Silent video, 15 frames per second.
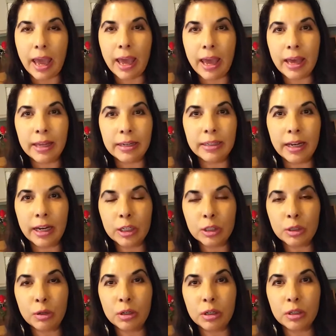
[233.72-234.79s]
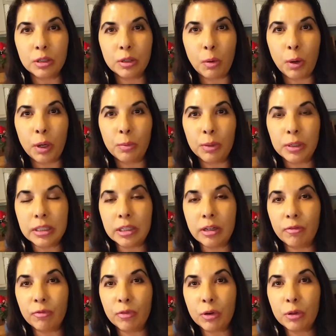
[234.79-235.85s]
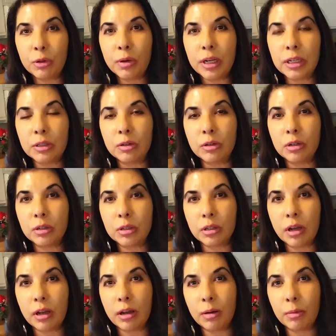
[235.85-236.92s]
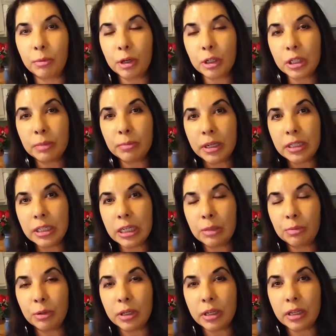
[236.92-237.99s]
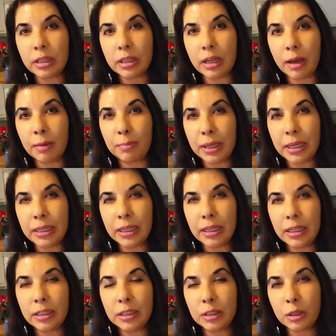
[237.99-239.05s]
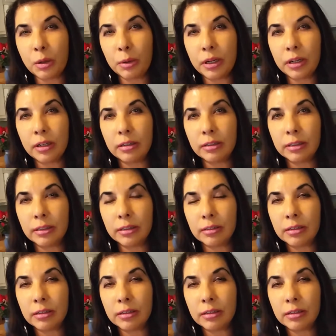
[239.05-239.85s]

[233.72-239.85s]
And then I started going one step further. I started brushing my teeth with a baking soda